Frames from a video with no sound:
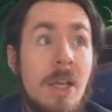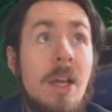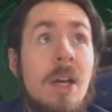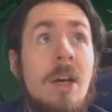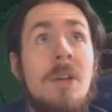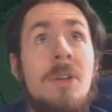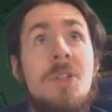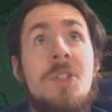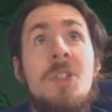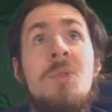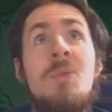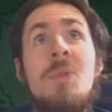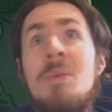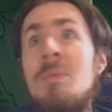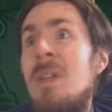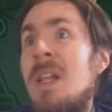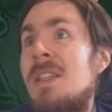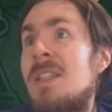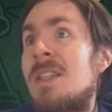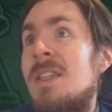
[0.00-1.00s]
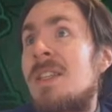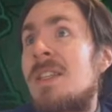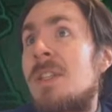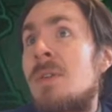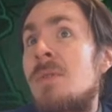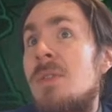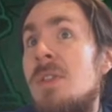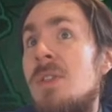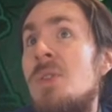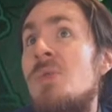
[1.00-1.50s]
Also, one last thing to
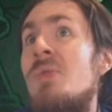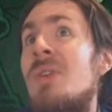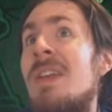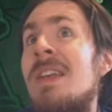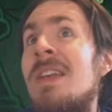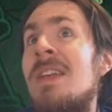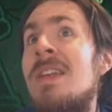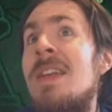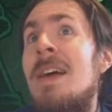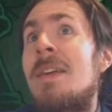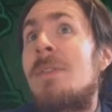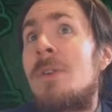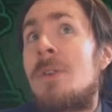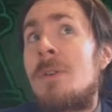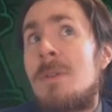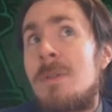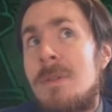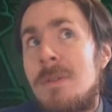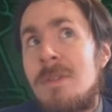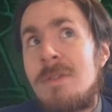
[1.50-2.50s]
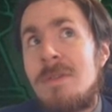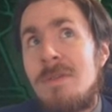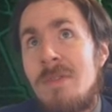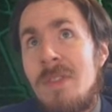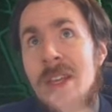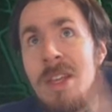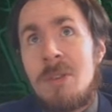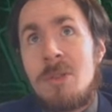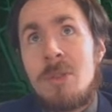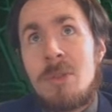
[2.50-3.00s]
note, you can never,
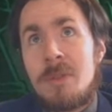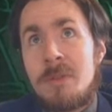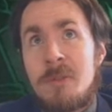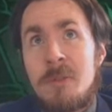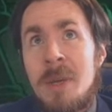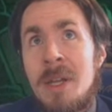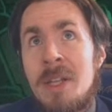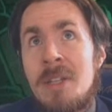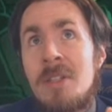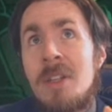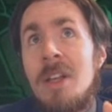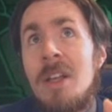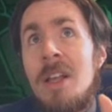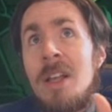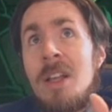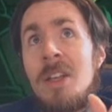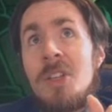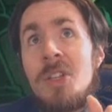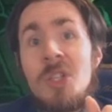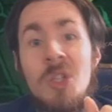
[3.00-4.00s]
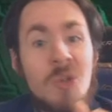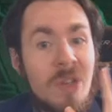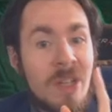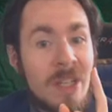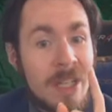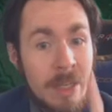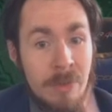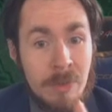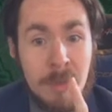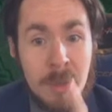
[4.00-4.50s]
in old world formats, you
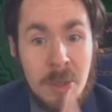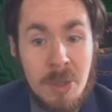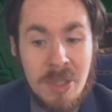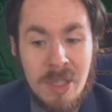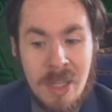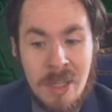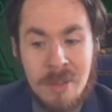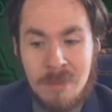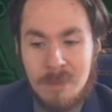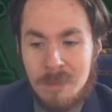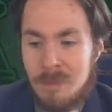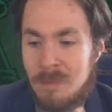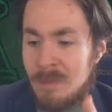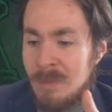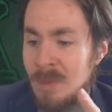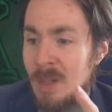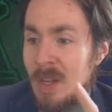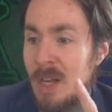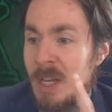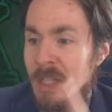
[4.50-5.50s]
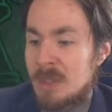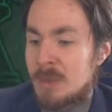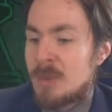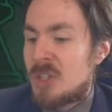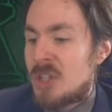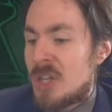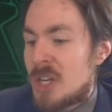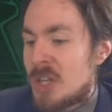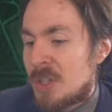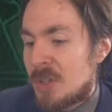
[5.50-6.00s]
can never mutate onto a
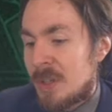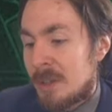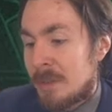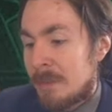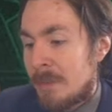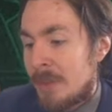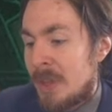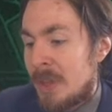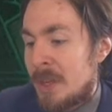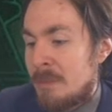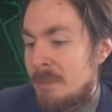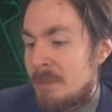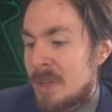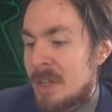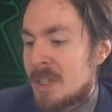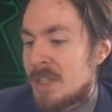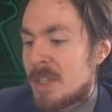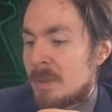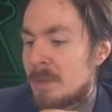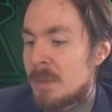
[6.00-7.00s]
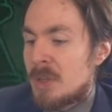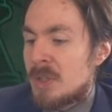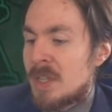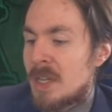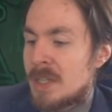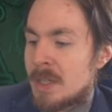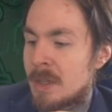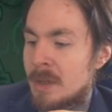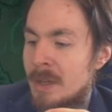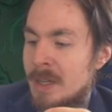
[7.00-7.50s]
changeling, because the
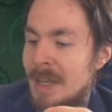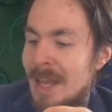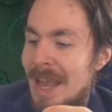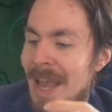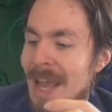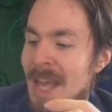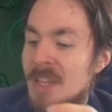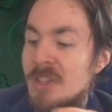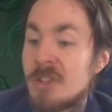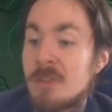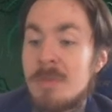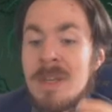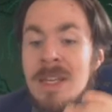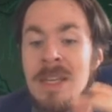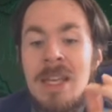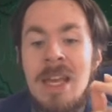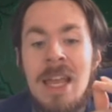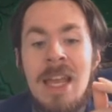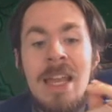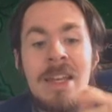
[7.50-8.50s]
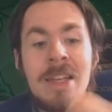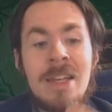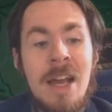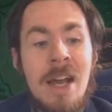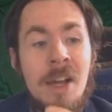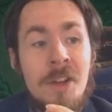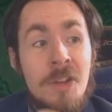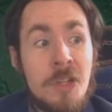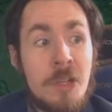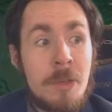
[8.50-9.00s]
mutate target has to be a
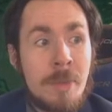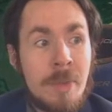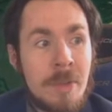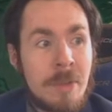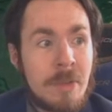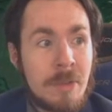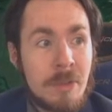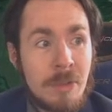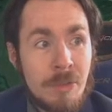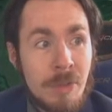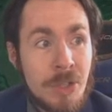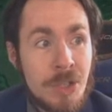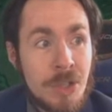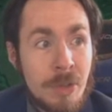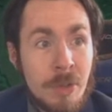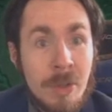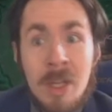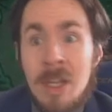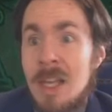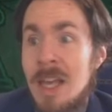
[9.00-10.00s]
non-human creature.